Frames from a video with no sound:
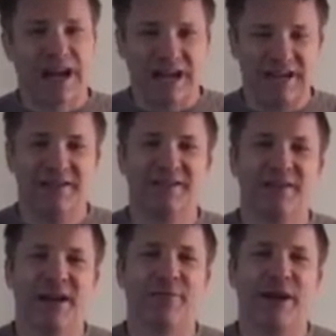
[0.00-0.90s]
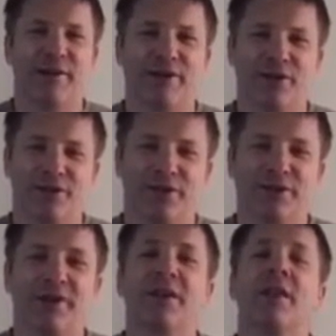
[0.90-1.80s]
Hi, I'm Barry Dutter.
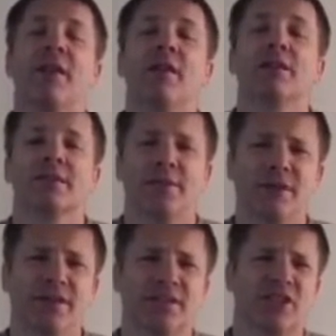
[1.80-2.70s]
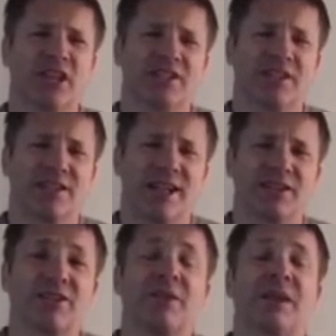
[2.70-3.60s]
Someone suggested that
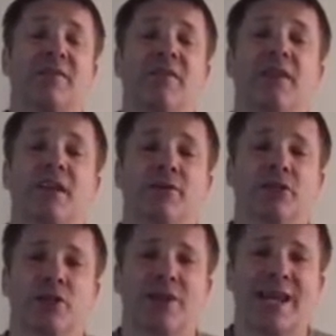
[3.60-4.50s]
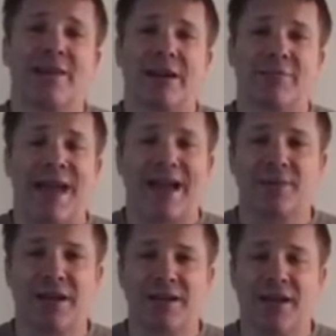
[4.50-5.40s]
I should make a video showing how I
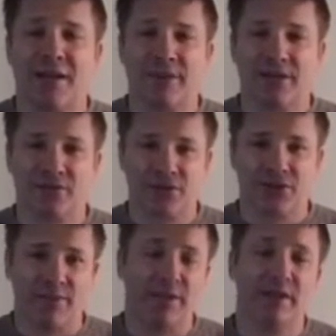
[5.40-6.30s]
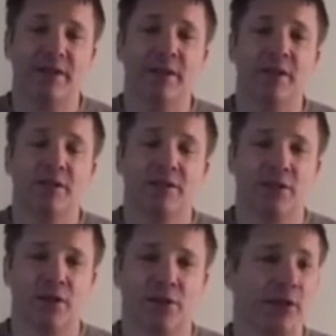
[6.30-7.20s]
pack my comics for shipping.
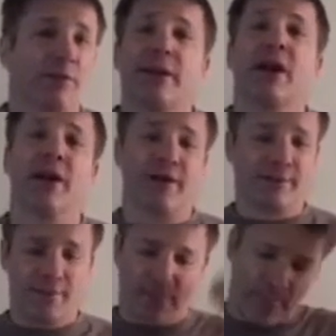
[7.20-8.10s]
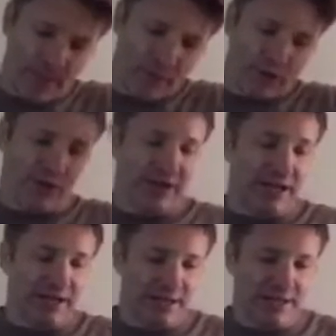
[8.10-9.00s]
So here we are. What you
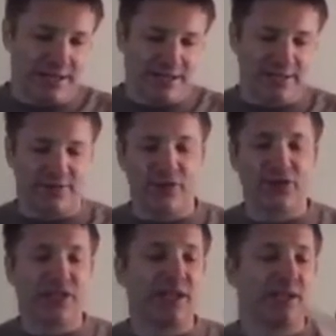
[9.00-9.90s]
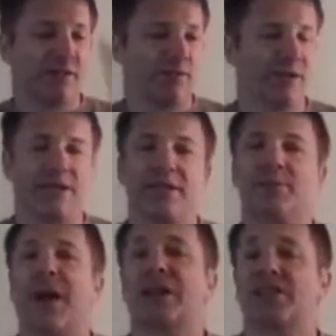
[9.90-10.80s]
need is, the first thing, you get these
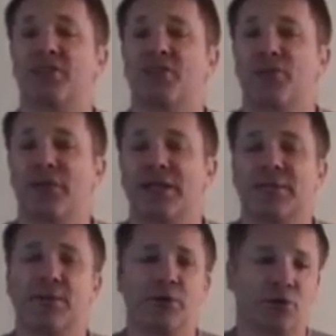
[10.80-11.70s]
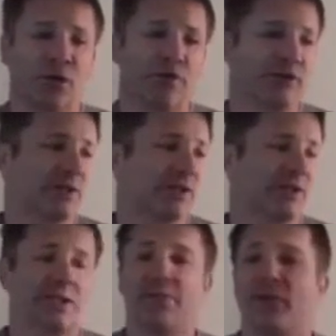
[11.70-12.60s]
boxes for free at the post office. It
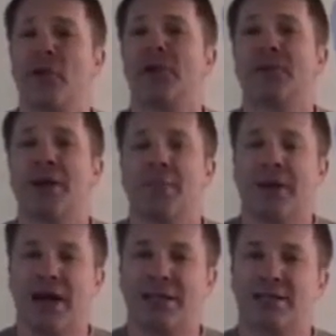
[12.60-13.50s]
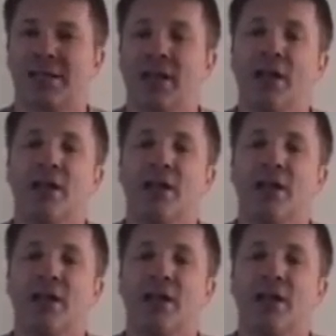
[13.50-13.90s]
is a priority mail box.